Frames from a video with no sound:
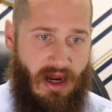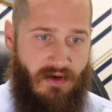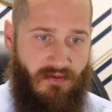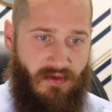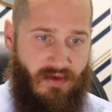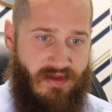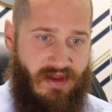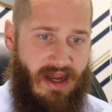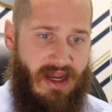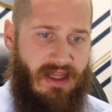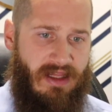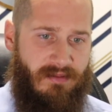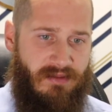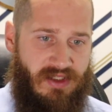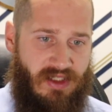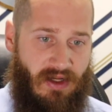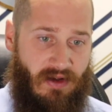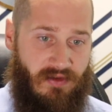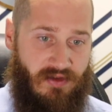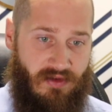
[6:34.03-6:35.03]
For they
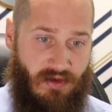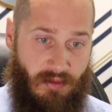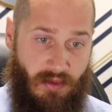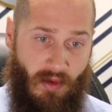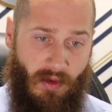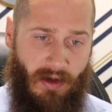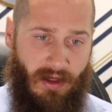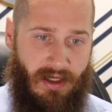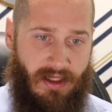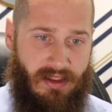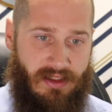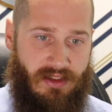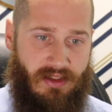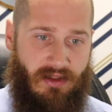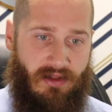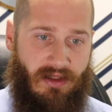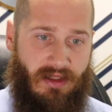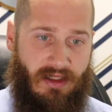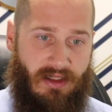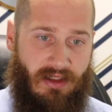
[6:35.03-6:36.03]
themselves report
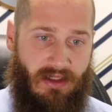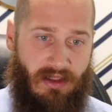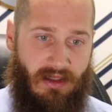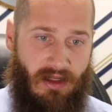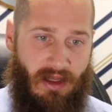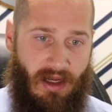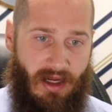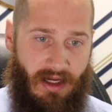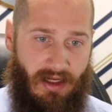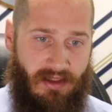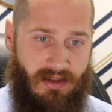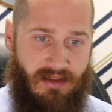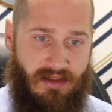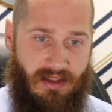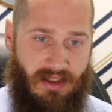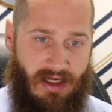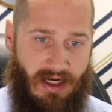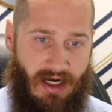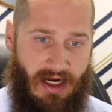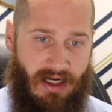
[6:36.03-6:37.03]
concerning us
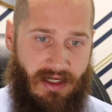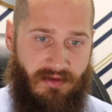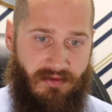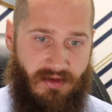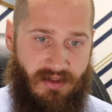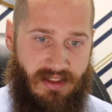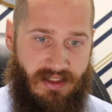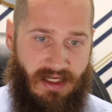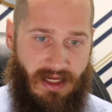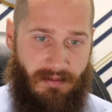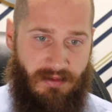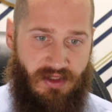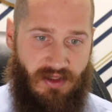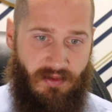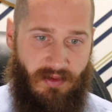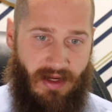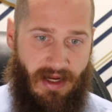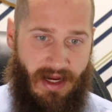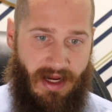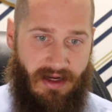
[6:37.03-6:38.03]
the kind of reception
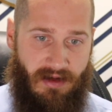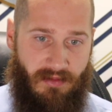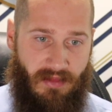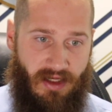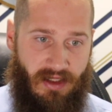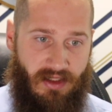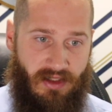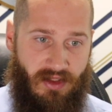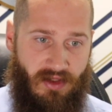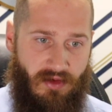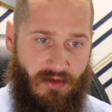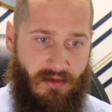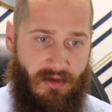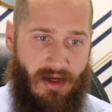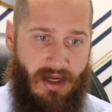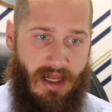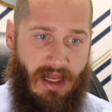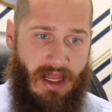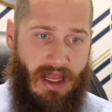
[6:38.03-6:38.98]
we had among you